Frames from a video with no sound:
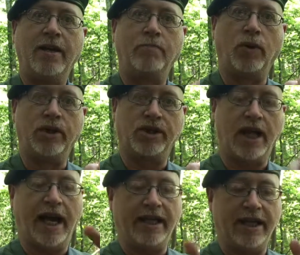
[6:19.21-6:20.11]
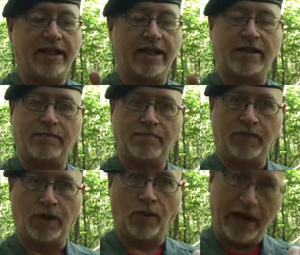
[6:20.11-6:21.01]
Pull the slide. This is
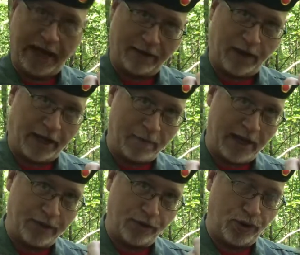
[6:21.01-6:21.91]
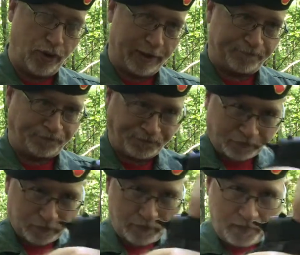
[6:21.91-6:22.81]
the way I recommend you do it.
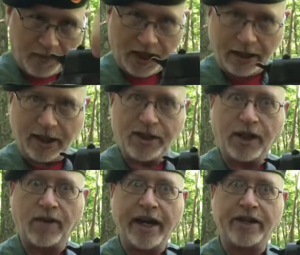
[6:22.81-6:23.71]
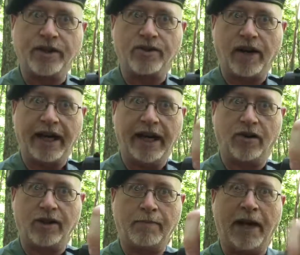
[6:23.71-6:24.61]
There's serrations right here
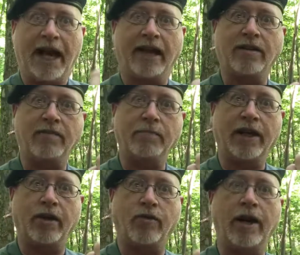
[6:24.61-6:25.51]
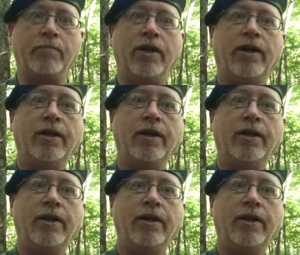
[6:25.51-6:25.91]
on the back. Better grip.